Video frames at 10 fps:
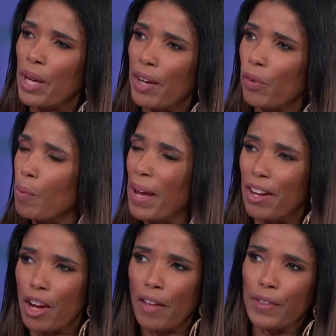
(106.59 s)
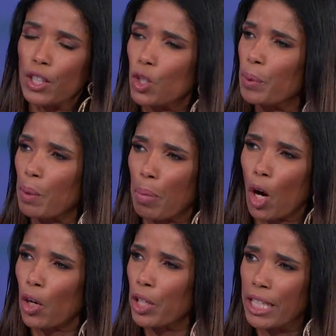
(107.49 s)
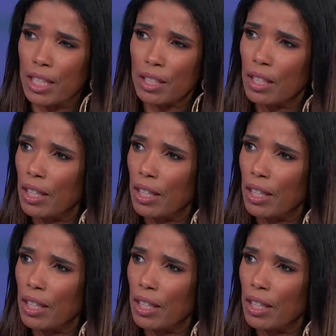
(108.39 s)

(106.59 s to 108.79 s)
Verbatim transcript: you gave her up had nothing to do with the partying?